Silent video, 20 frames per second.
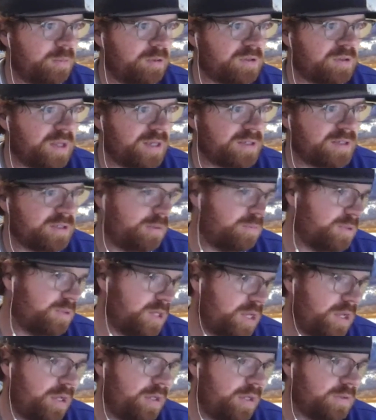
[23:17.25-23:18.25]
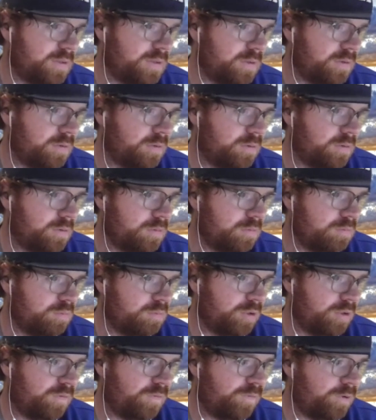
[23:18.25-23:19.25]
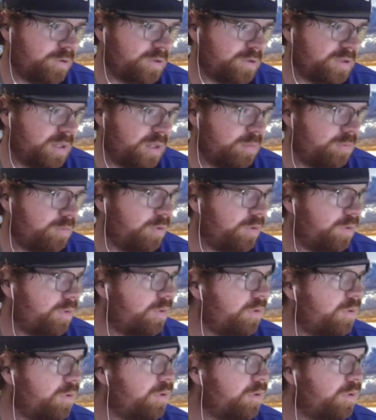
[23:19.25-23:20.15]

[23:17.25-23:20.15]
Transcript: His last name's Hayes, but his first name was